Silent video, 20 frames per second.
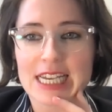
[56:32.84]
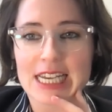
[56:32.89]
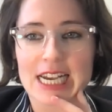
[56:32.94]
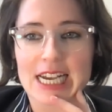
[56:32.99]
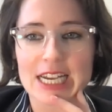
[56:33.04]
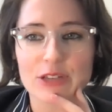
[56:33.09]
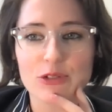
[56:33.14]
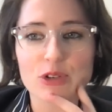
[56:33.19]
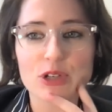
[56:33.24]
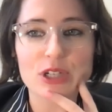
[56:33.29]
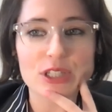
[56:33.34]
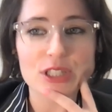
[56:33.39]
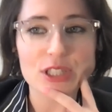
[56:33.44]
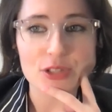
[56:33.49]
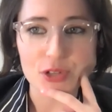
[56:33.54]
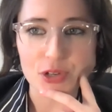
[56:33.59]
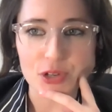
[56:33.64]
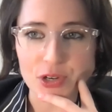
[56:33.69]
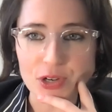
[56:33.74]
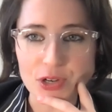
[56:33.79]
Are you
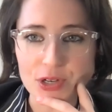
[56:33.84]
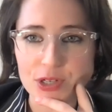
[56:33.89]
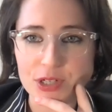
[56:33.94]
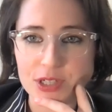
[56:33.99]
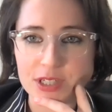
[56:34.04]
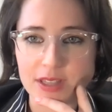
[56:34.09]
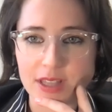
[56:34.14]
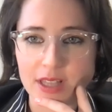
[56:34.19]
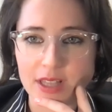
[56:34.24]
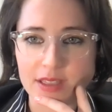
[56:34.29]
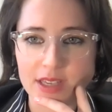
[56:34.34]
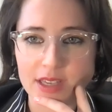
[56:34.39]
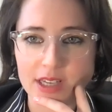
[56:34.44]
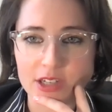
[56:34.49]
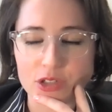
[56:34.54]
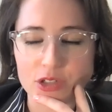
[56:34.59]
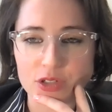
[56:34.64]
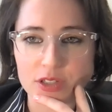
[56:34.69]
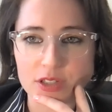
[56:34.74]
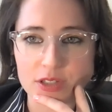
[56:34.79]
concerned that the
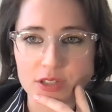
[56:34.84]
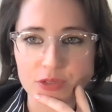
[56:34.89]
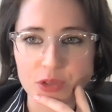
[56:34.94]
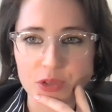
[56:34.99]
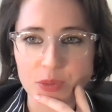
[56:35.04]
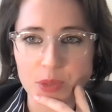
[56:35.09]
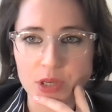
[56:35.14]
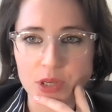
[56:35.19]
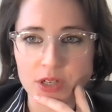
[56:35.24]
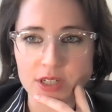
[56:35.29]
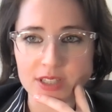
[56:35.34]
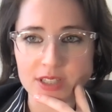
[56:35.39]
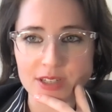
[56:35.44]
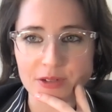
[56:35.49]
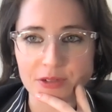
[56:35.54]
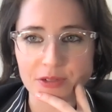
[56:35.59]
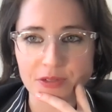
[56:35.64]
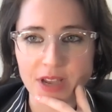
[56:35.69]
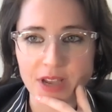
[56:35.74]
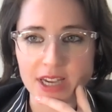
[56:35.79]
interests of communities
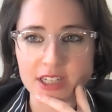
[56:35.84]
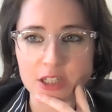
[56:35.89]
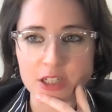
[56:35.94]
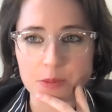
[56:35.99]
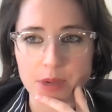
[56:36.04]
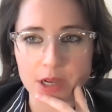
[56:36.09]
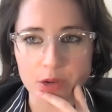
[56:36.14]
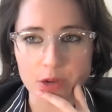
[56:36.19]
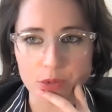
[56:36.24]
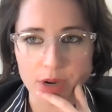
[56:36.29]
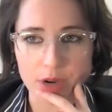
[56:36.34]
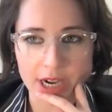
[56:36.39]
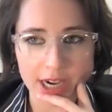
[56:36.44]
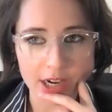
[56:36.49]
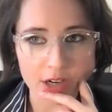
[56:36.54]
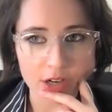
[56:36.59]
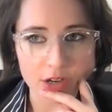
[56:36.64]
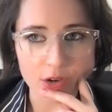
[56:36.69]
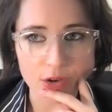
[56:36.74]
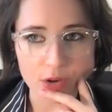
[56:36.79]
affected by
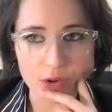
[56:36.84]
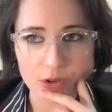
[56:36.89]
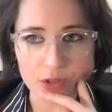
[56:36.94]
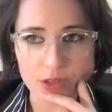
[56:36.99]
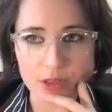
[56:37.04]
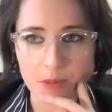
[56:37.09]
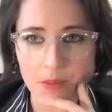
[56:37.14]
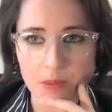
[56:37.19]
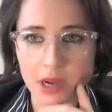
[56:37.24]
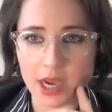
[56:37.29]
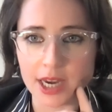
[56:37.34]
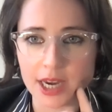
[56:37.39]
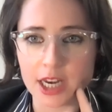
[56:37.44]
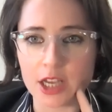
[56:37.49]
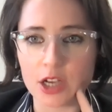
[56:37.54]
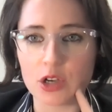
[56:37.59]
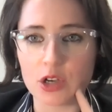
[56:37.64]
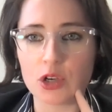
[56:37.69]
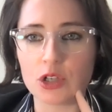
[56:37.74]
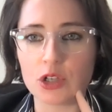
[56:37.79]
rare earth
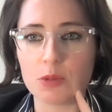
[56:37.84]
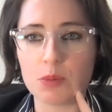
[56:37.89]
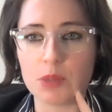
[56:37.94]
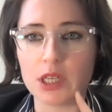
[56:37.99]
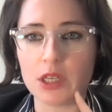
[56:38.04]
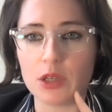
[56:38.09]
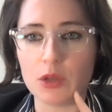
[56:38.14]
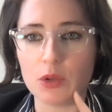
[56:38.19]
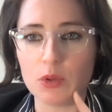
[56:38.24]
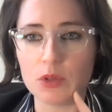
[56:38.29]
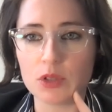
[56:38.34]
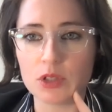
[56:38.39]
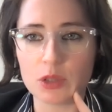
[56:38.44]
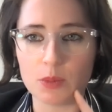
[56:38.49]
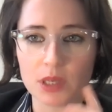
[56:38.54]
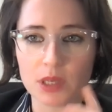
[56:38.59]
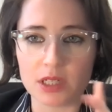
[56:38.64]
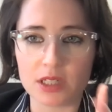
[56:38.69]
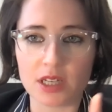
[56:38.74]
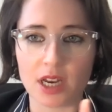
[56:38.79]
mining could be used to
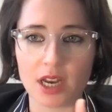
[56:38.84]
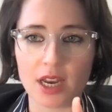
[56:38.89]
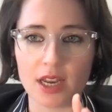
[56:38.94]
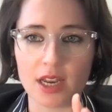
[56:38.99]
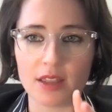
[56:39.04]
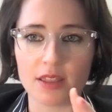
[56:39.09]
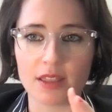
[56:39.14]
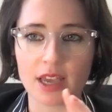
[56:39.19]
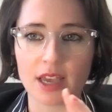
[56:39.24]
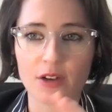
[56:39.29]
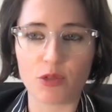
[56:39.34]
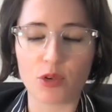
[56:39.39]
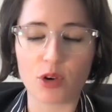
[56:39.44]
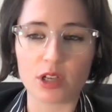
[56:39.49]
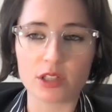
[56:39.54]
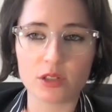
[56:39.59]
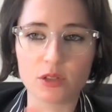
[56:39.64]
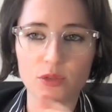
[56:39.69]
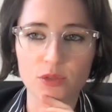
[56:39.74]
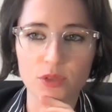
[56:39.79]
maintain that
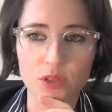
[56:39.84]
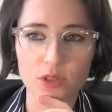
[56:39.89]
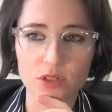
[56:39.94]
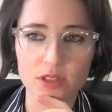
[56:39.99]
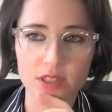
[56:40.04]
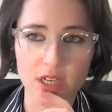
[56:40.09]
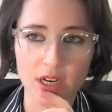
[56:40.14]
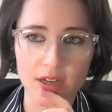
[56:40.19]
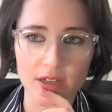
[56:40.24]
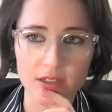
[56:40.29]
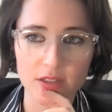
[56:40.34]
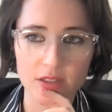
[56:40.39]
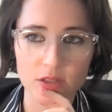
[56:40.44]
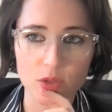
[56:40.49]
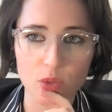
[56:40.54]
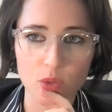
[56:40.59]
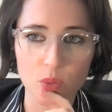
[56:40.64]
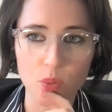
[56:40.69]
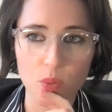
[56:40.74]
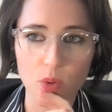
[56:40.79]
fossil fuel status
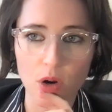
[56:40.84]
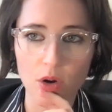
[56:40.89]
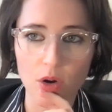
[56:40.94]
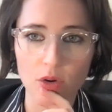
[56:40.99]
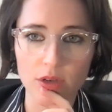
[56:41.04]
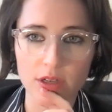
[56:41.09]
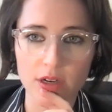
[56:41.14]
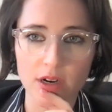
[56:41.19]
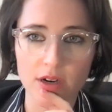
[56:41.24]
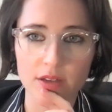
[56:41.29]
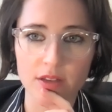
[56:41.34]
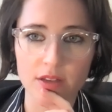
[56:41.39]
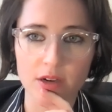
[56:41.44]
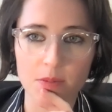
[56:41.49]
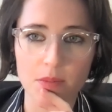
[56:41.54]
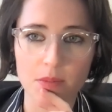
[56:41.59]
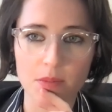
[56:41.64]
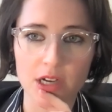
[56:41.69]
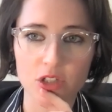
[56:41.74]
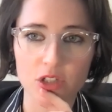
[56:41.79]
quo? And are there
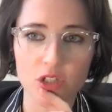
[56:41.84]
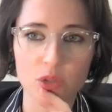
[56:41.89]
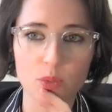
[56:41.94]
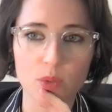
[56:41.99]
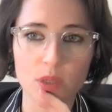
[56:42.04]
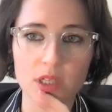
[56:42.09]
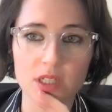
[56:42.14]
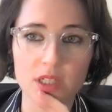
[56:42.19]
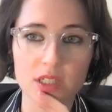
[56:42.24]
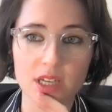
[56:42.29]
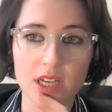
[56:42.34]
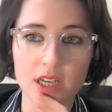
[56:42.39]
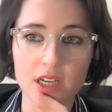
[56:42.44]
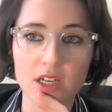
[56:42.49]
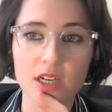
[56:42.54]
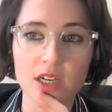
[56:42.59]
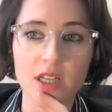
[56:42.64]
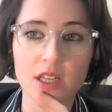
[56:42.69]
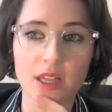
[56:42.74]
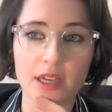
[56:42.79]
measures we could
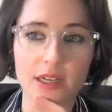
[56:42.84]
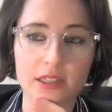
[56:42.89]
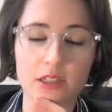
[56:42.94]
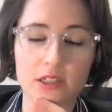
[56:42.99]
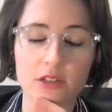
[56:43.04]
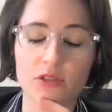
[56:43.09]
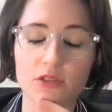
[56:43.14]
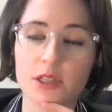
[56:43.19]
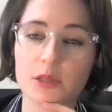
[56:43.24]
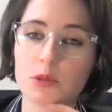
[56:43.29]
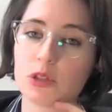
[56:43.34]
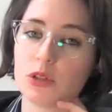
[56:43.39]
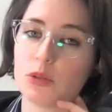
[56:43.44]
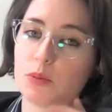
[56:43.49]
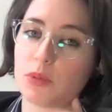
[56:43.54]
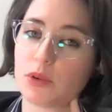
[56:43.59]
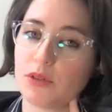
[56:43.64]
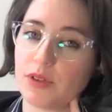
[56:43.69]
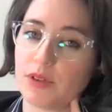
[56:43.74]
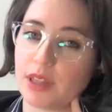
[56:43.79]
take collectively to
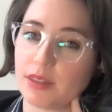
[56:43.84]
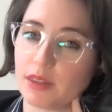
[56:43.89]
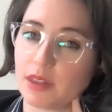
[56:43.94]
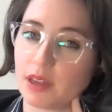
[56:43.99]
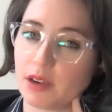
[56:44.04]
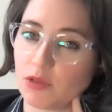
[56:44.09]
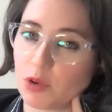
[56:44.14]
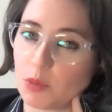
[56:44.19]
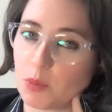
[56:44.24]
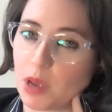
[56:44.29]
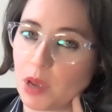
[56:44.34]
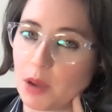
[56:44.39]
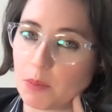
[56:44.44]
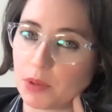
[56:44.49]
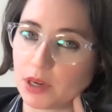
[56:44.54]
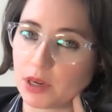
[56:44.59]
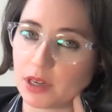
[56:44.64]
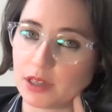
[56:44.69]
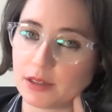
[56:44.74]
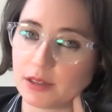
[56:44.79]
prevent that from
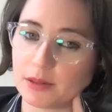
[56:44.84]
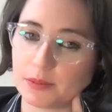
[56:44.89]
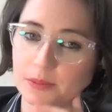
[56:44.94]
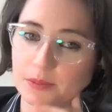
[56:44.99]
happening?